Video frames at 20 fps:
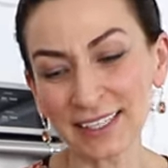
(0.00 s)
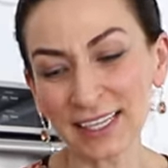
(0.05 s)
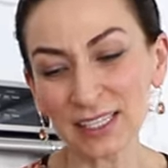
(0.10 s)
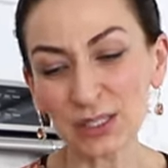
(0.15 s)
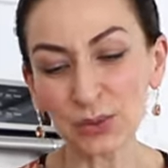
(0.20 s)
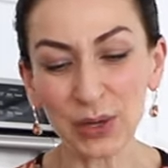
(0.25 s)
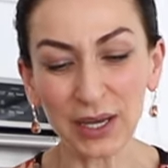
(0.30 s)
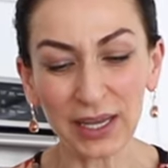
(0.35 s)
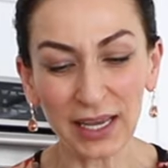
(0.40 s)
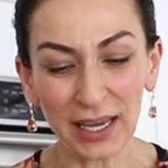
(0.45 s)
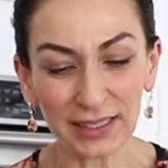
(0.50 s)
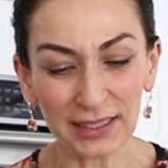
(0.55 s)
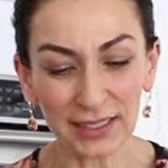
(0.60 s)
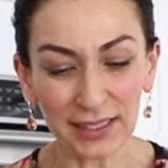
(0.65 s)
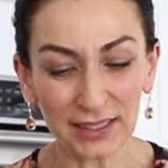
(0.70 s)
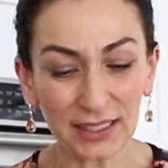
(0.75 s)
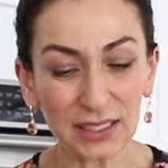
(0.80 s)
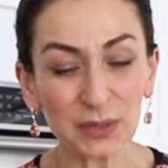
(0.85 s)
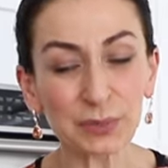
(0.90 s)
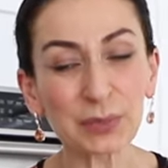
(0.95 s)
That's why I
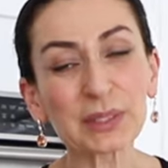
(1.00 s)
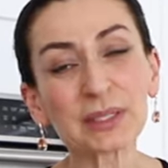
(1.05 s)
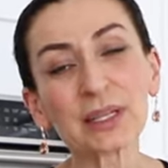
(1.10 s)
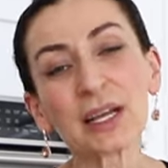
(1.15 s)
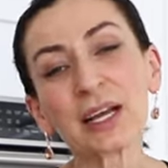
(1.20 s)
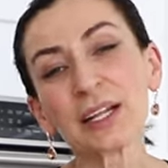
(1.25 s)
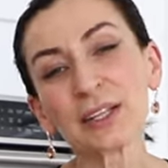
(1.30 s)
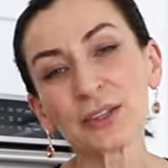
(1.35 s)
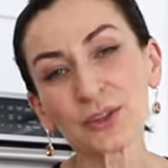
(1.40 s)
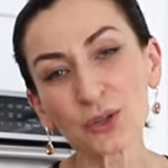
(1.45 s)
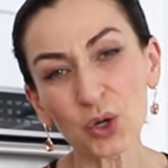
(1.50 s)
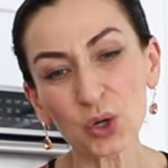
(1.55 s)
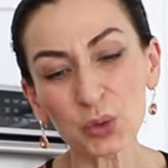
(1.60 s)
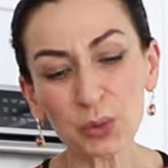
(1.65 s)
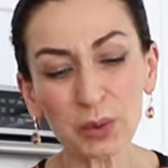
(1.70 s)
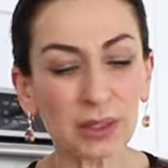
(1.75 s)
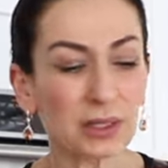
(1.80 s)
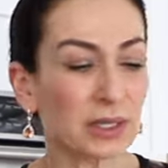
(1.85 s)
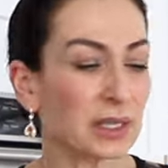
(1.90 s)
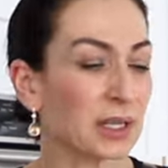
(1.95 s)
did it, but
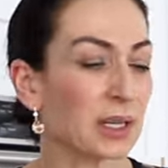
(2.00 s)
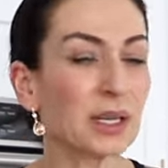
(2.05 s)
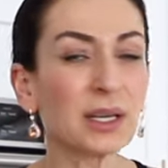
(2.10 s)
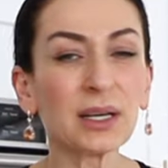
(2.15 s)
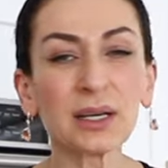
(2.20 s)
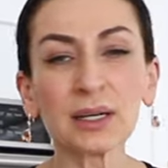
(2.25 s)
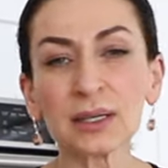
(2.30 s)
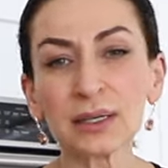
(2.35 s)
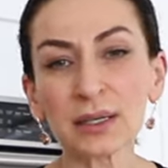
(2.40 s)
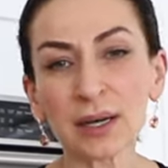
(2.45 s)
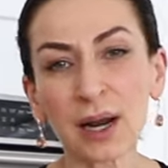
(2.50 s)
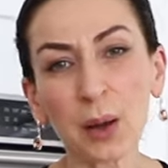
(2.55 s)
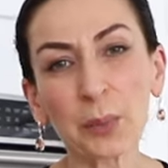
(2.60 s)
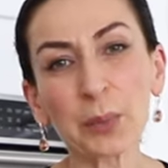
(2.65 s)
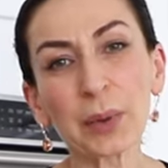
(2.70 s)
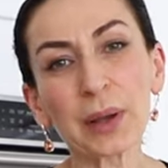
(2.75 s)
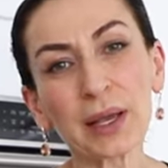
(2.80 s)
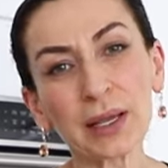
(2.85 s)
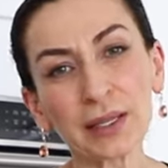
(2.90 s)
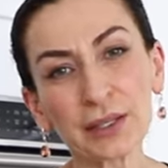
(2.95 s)
normally
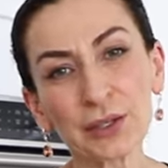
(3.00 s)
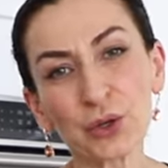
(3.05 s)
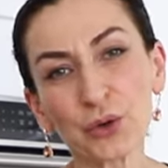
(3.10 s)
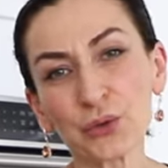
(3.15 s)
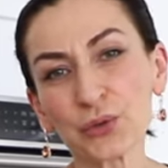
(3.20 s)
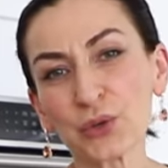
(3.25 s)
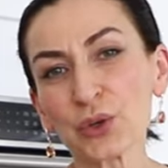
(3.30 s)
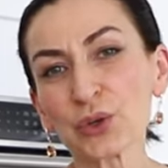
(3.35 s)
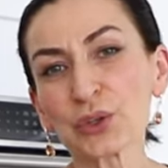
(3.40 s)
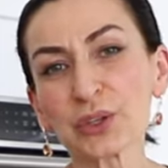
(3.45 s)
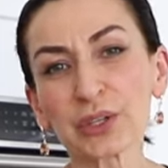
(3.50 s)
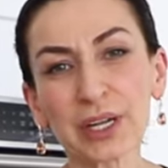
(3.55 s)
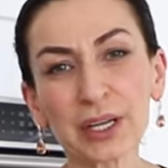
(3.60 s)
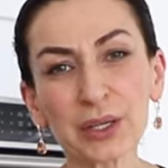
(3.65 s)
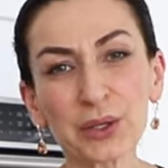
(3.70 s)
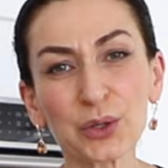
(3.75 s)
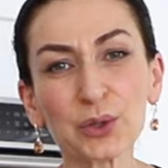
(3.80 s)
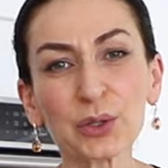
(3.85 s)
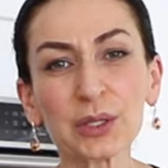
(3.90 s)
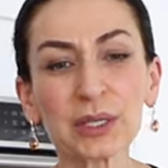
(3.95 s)
grab any of your
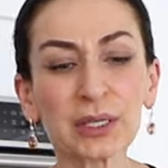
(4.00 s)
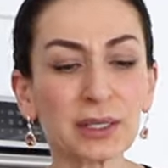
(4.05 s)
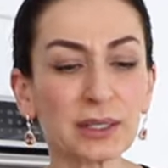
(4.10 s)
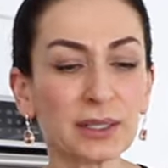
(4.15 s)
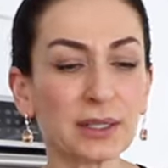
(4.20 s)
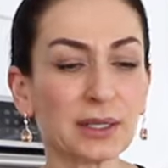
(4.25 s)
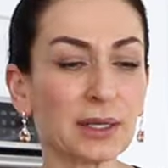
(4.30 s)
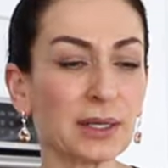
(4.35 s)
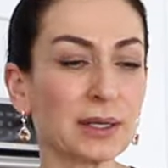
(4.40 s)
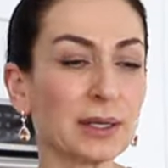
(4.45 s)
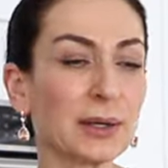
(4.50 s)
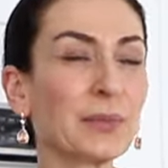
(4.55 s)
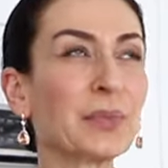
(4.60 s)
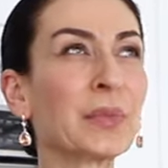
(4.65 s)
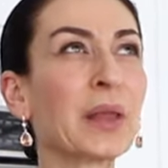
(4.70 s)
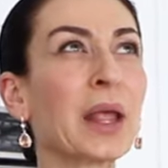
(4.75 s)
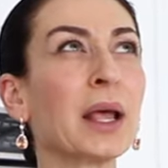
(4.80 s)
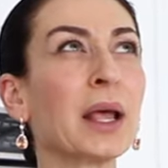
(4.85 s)
regular